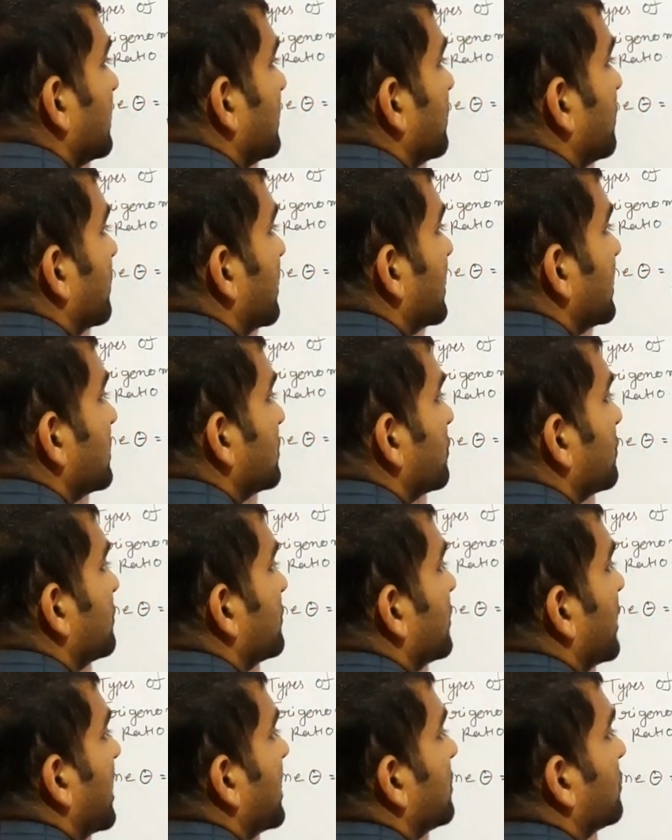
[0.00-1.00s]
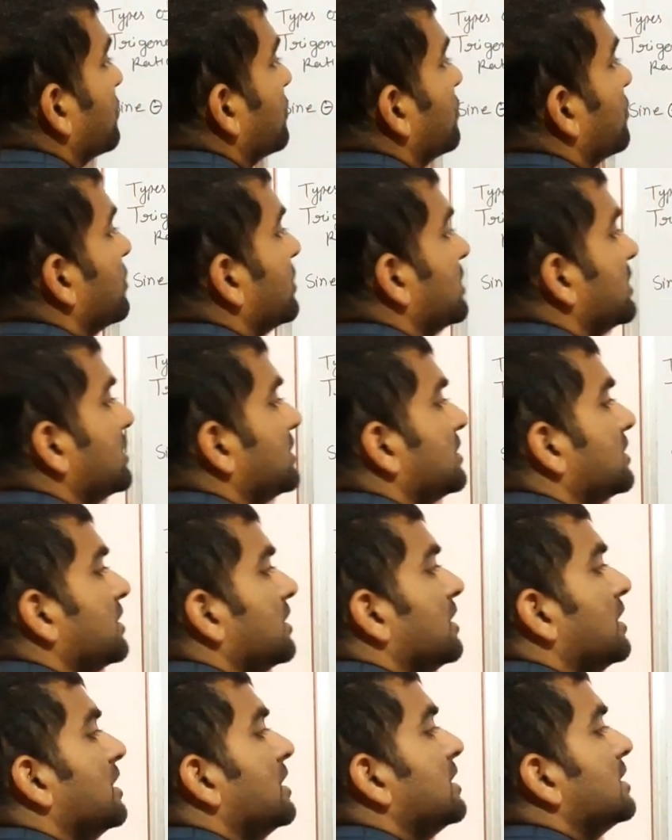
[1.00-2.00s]
Okay, so try to know this.
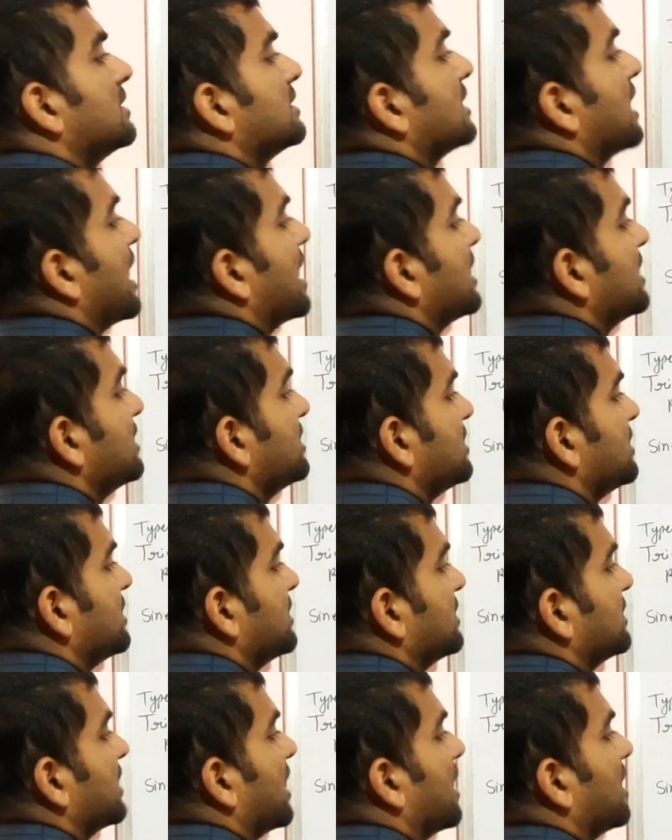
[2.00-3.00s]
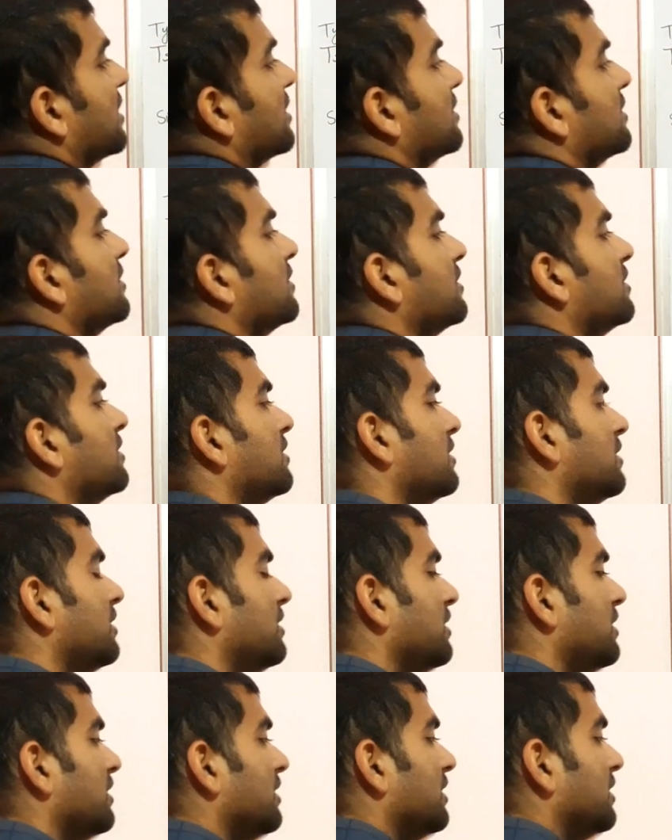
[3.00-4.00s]
Sine theta.
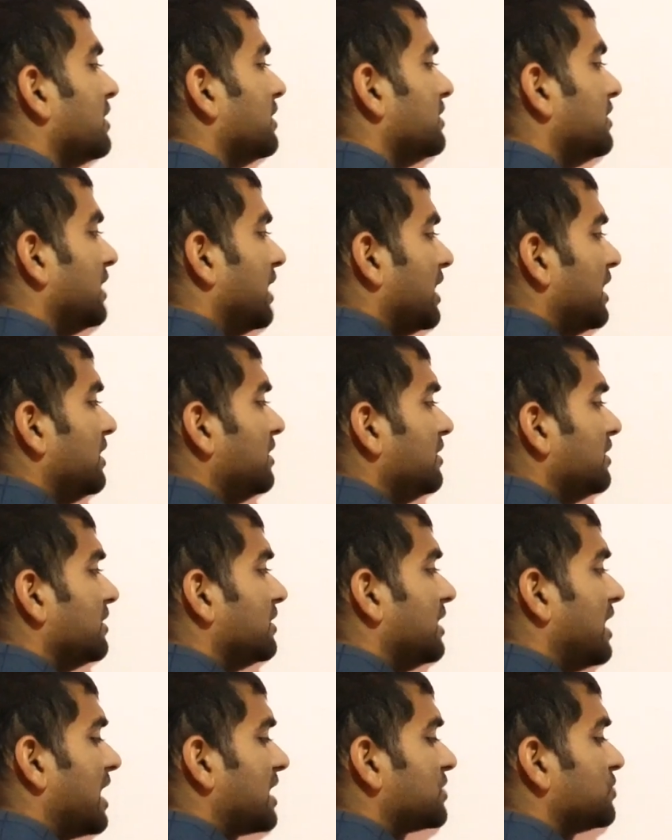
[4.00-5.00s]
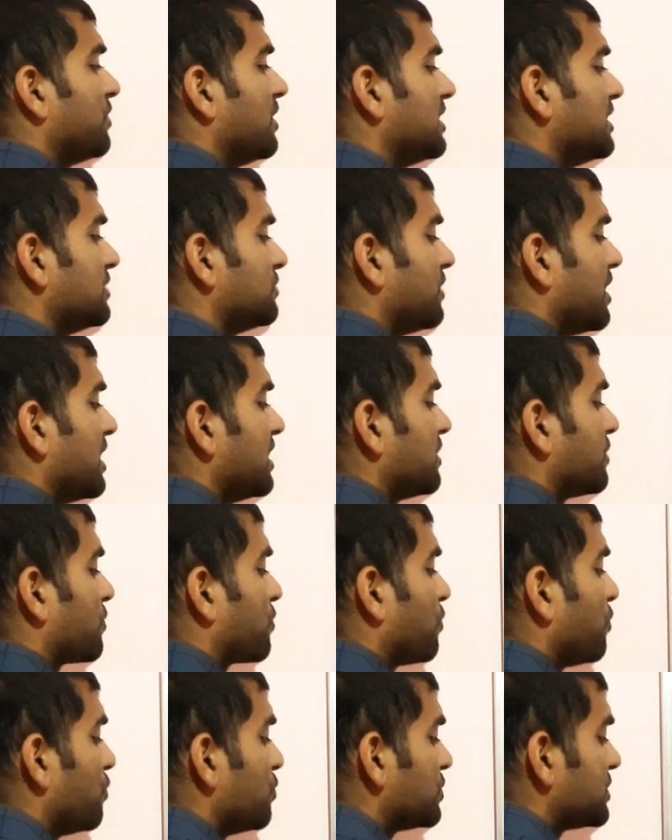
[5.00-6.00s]
Then next one is what?
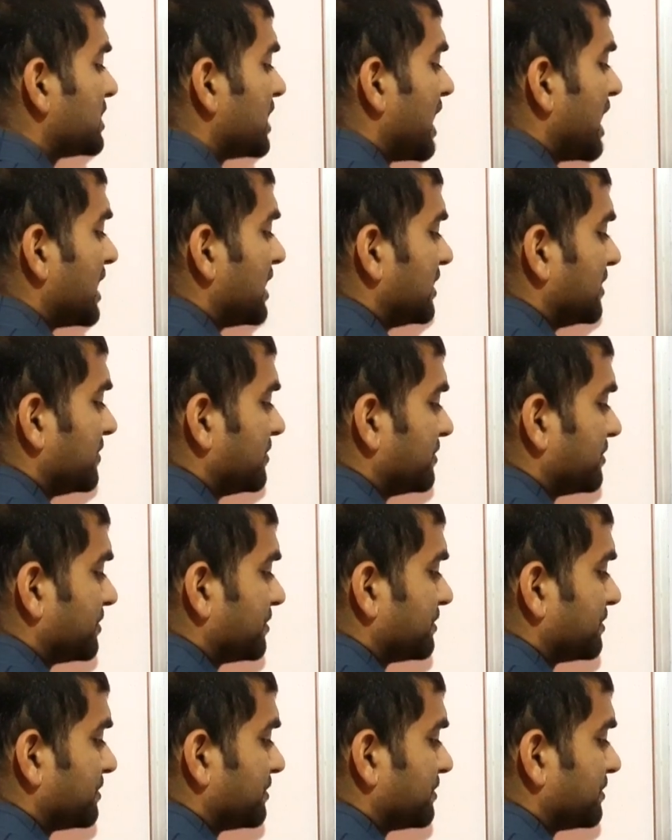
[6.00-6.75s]
Cosine.